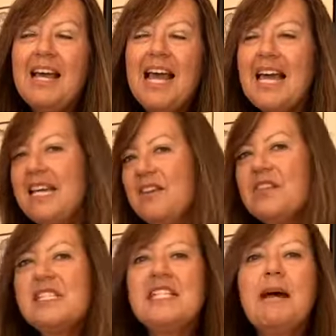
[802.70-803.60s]
any of
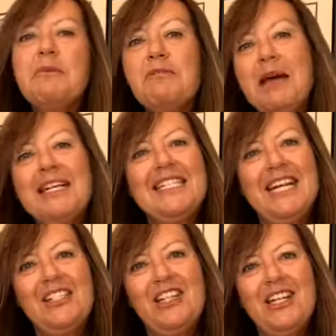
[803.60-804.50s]
this type of
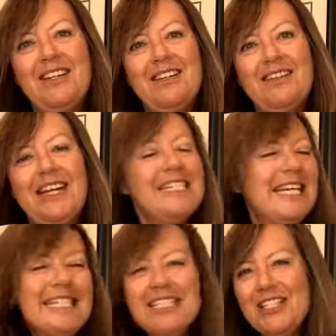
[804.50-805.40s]
meditation, it
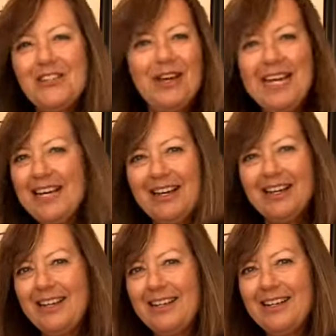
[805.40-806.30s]
doesn't do any
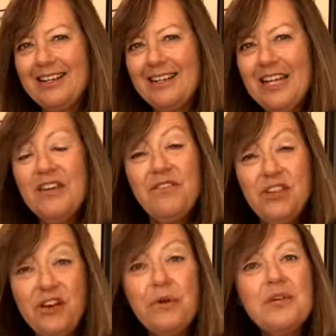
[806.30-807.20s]
good if
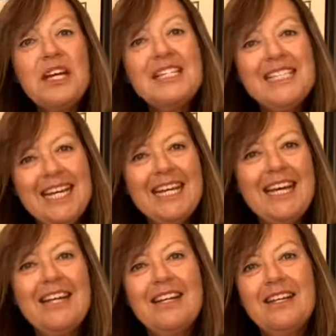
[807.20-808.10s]
you don't take
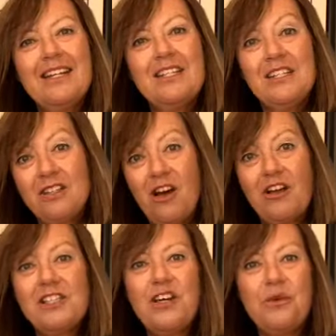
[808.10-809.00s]
it to
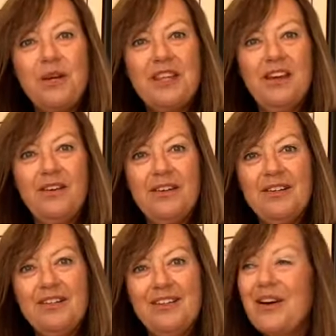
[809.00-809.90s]
Costco with you
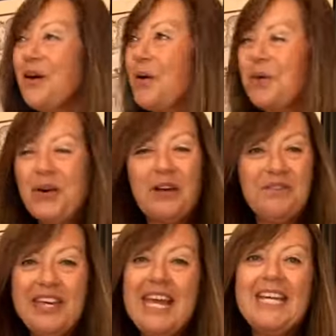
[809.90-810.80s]
or on
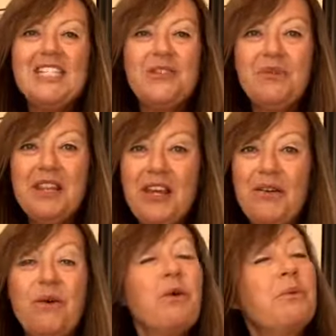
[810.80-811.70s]
vacation with
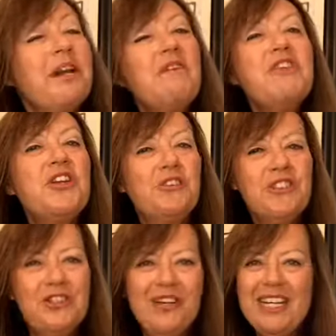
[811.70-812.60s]
you or whatever you're
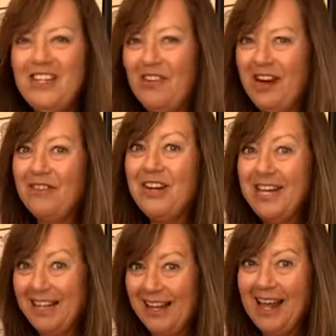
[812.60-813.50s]
doing in your
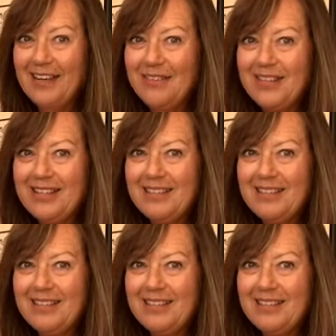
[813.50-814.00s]
everyday life.